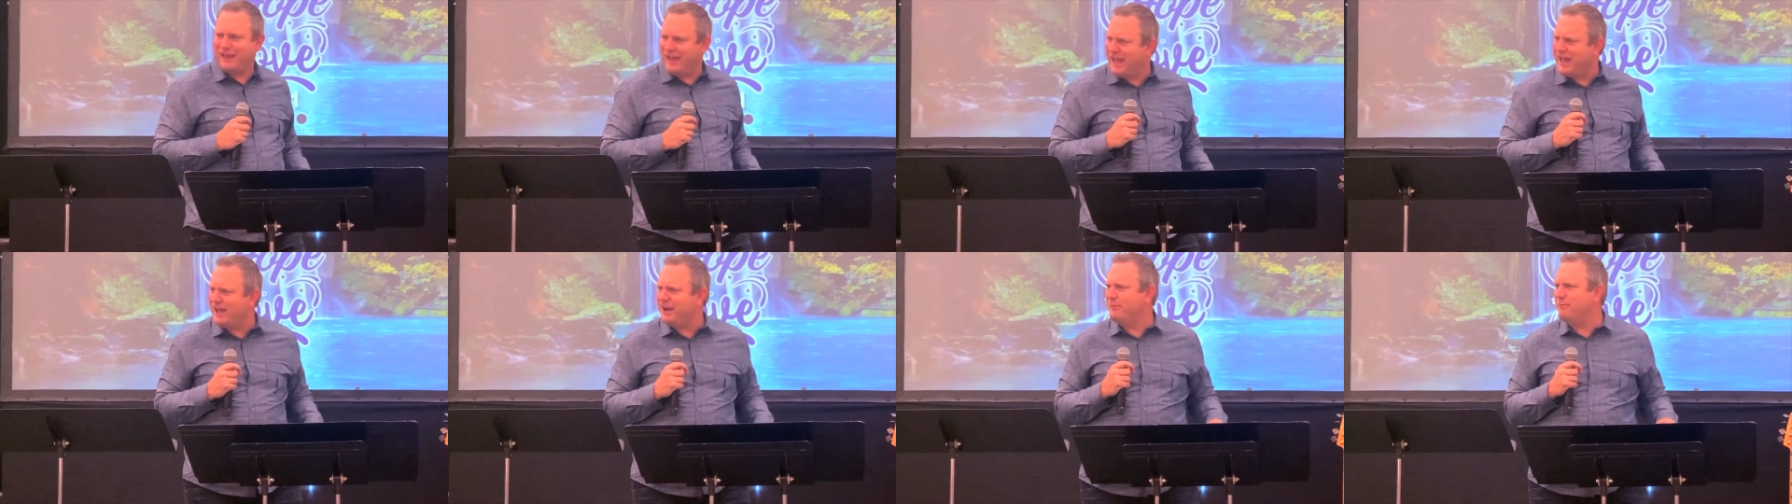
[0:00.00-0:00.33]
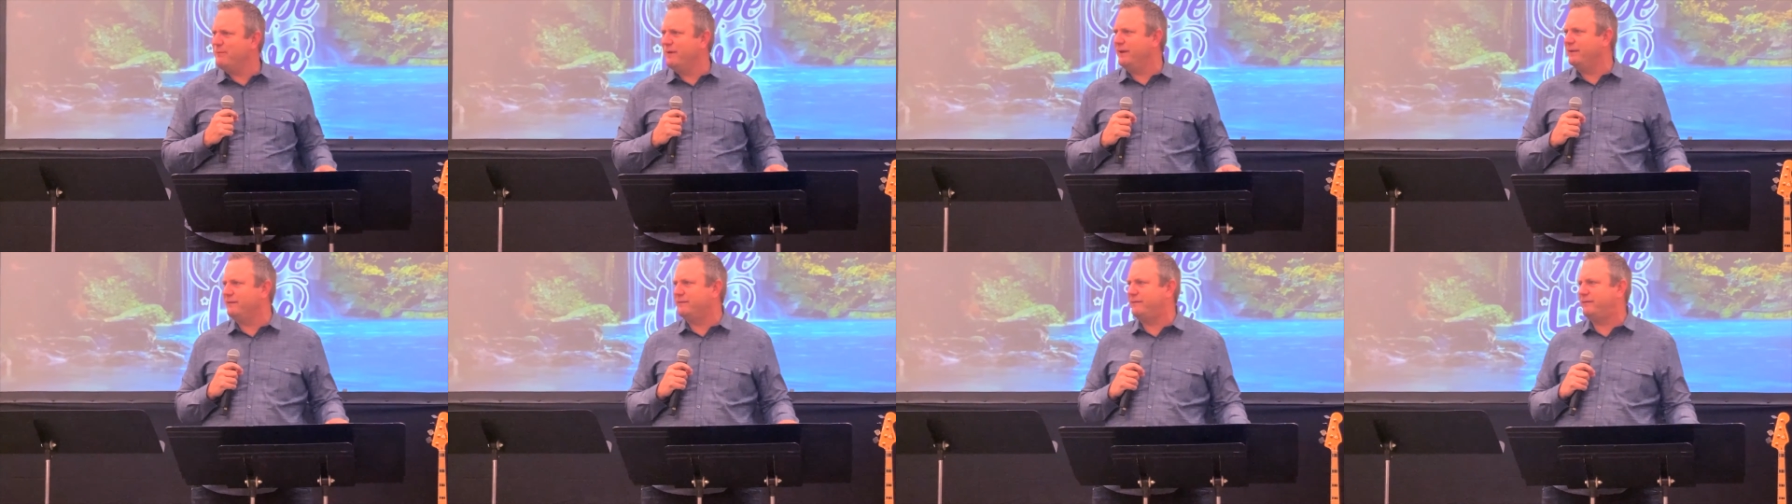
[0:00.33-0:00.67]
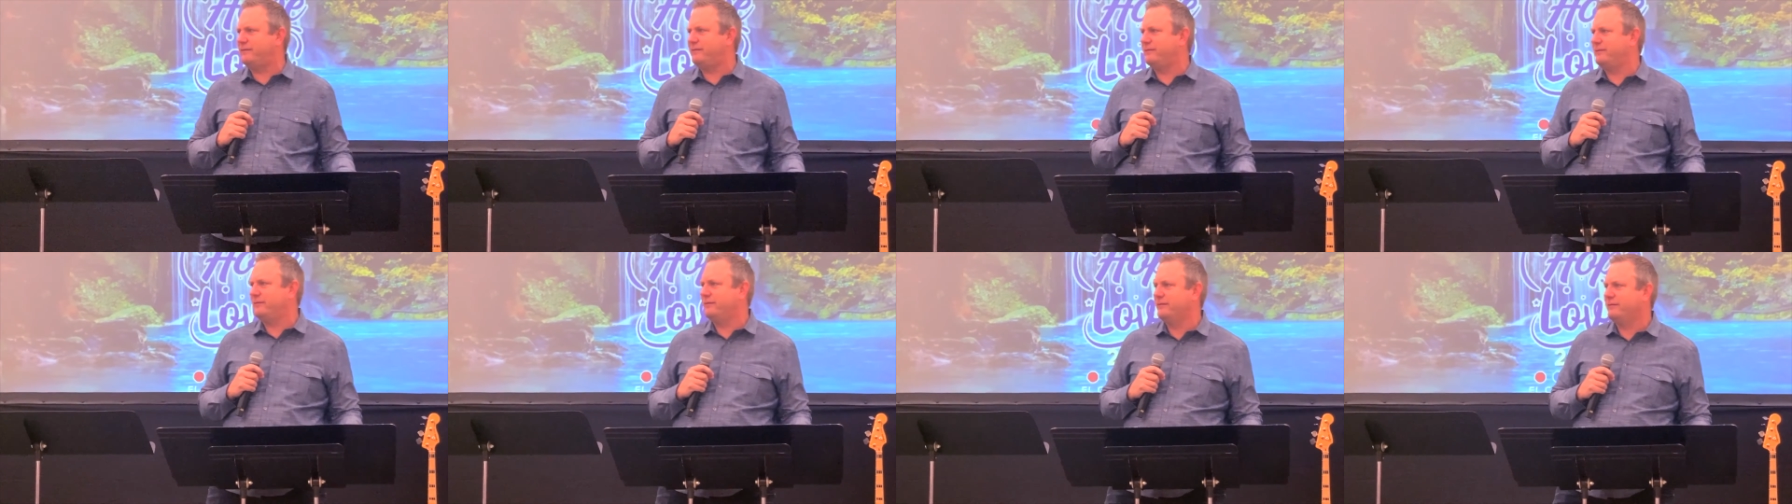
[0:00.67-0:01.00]

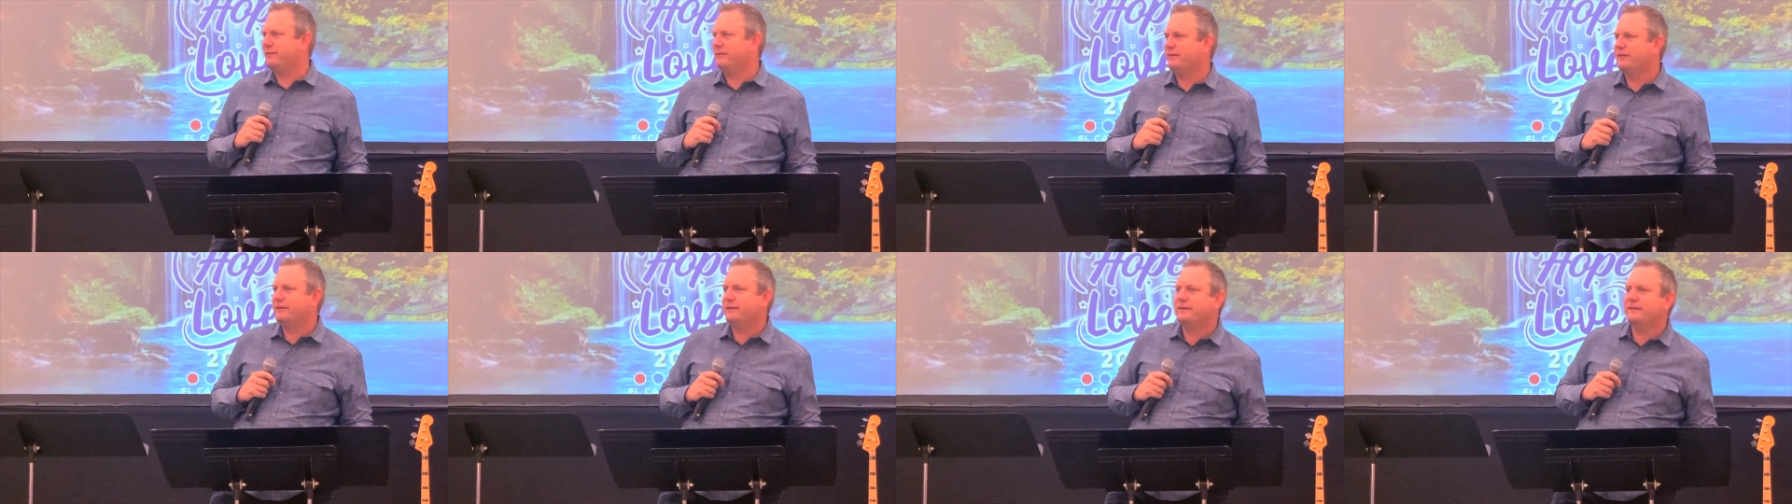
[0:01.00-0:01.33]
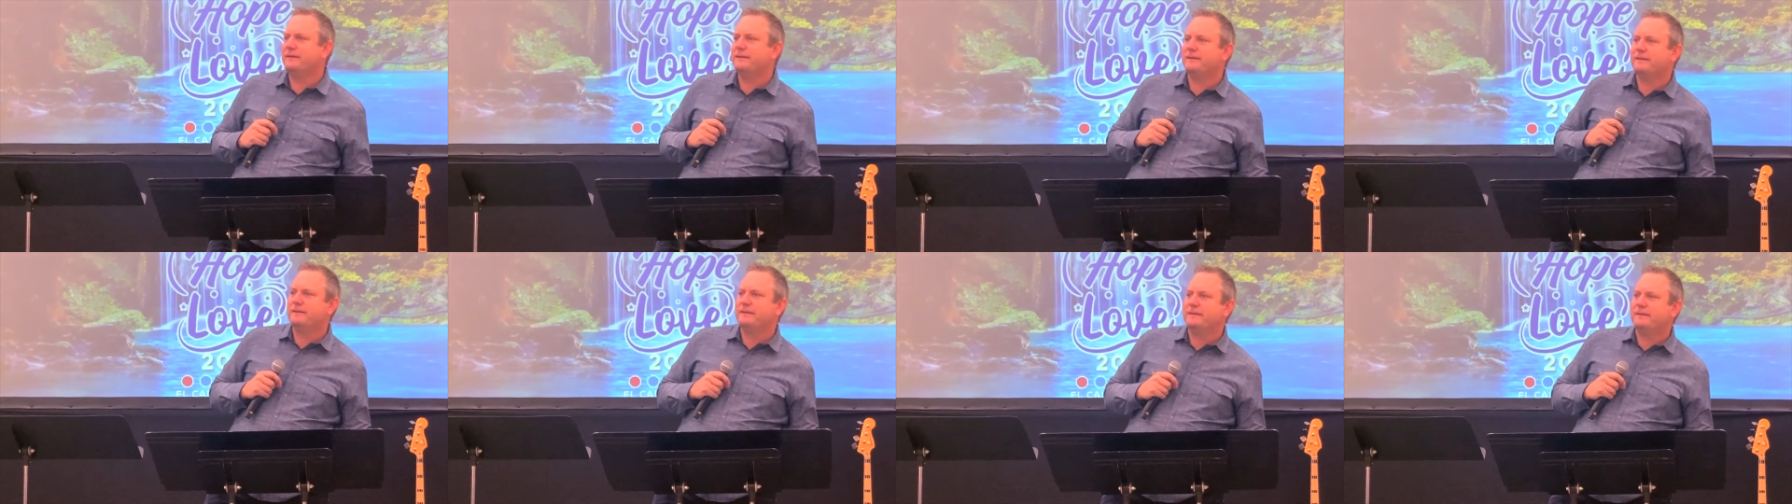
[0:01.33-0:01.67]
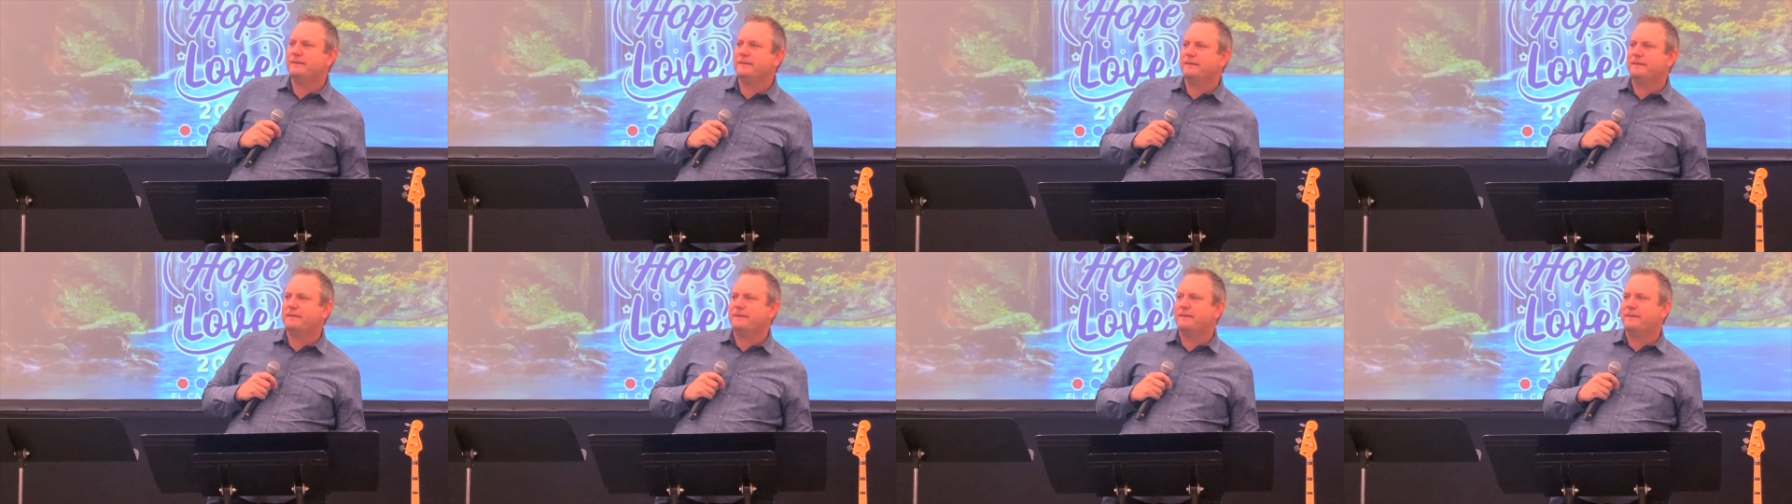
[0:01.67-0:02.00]
enemies.
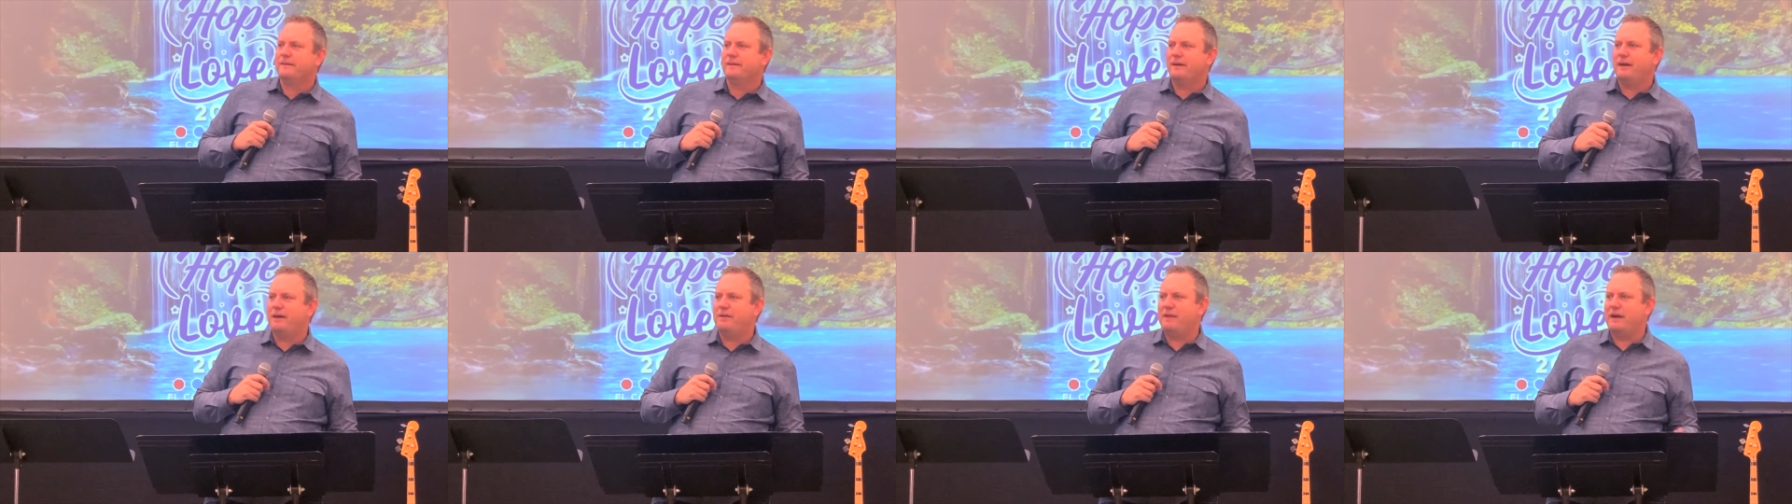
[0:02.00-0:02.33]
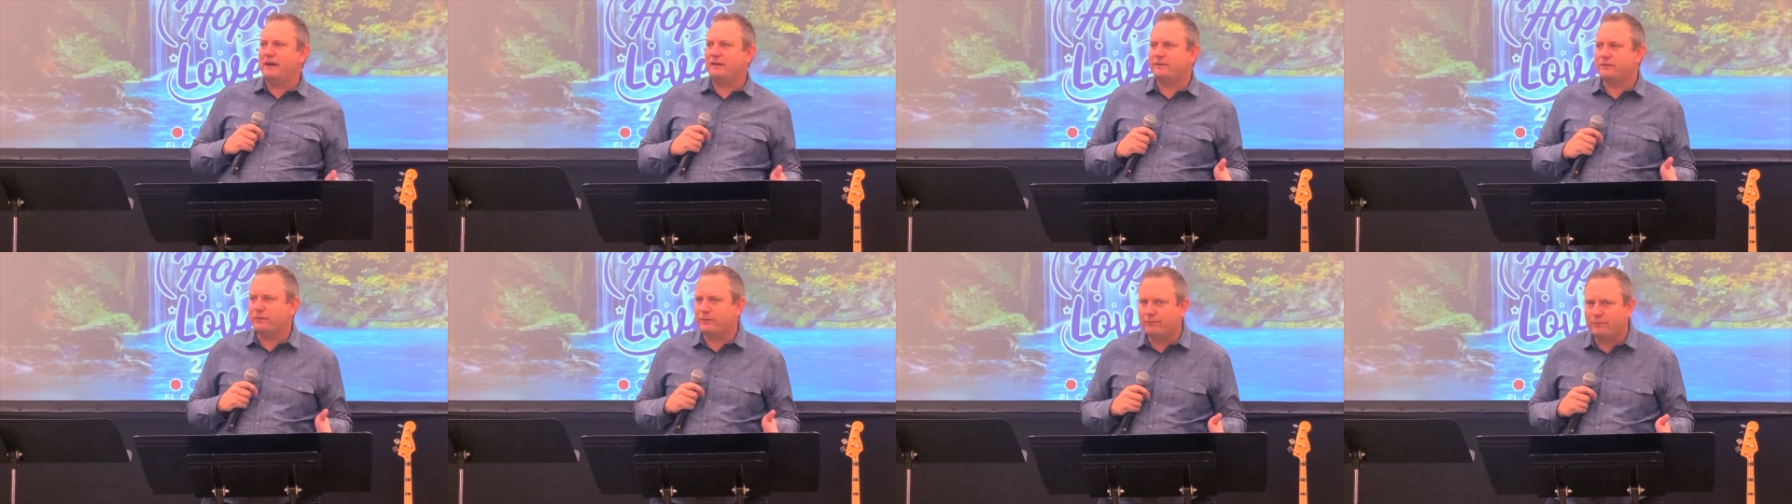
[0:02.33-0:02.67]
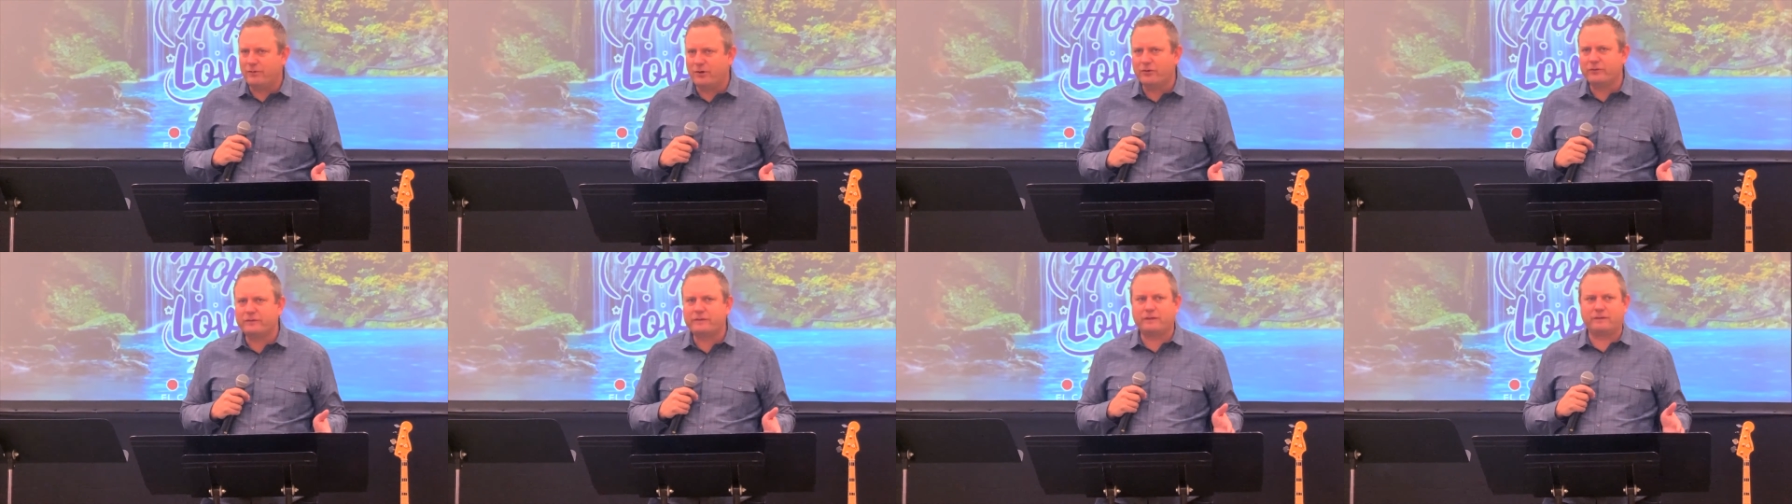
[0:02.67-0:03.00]
that's what
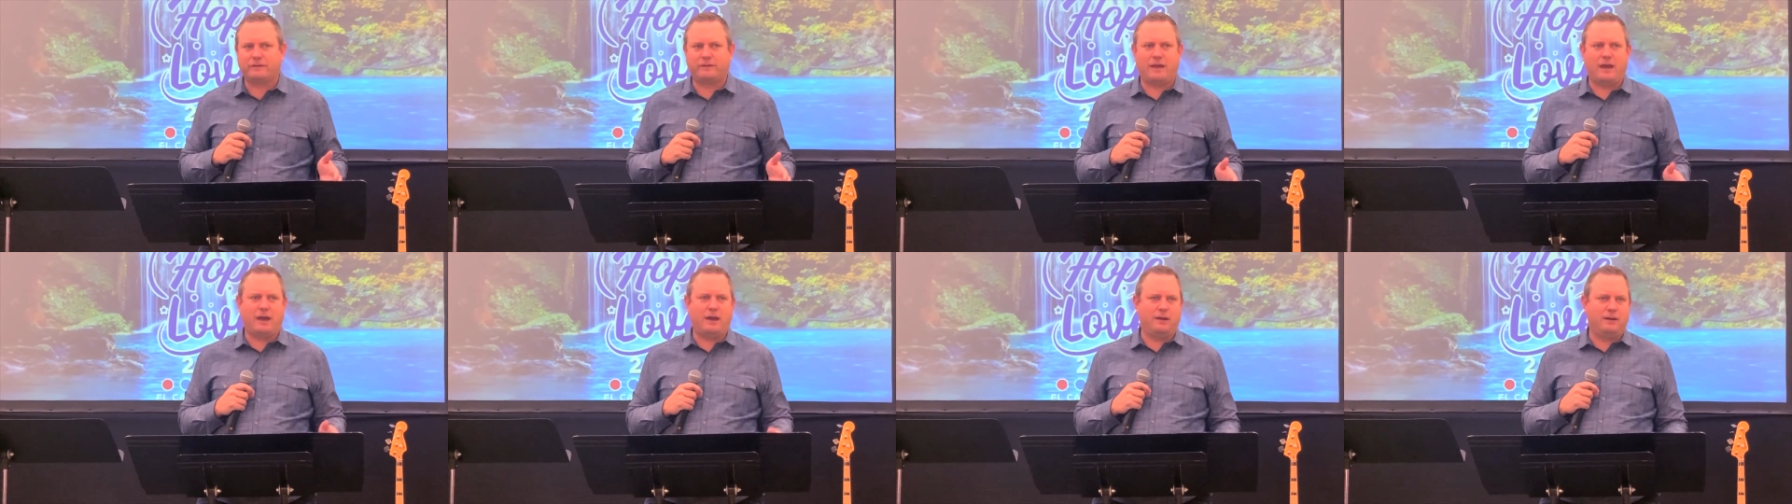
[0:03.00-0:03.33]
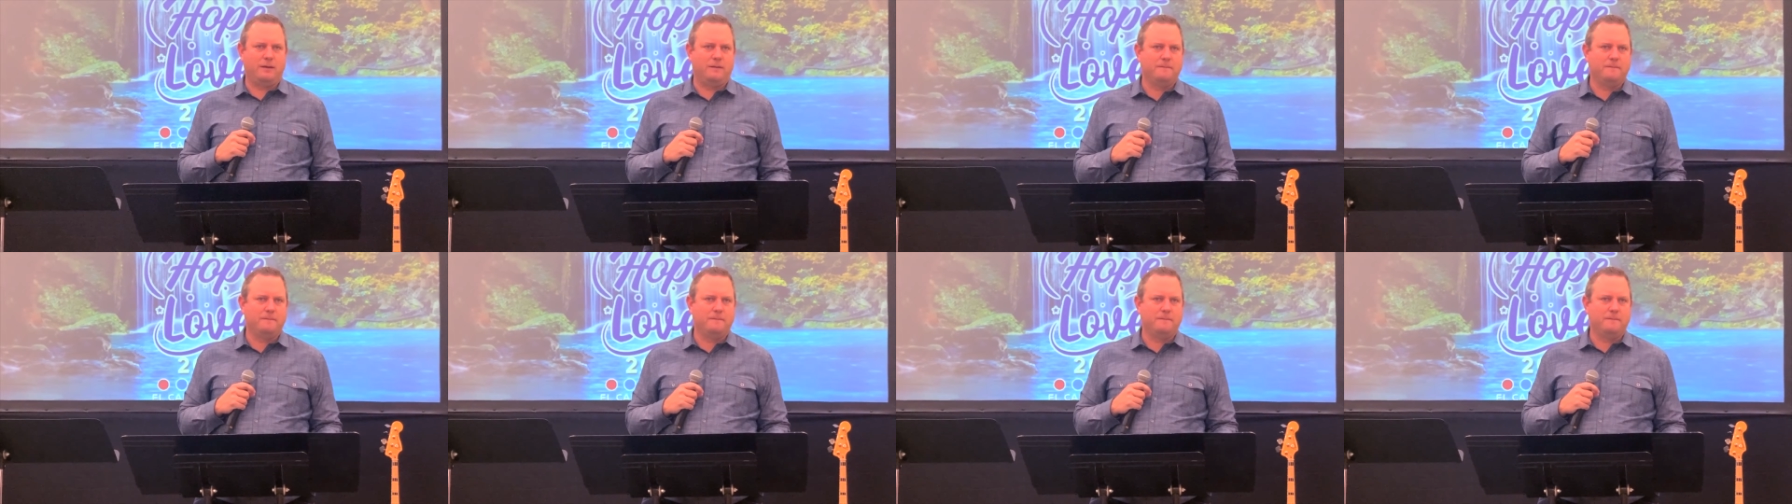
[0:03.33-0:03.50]
Moses had.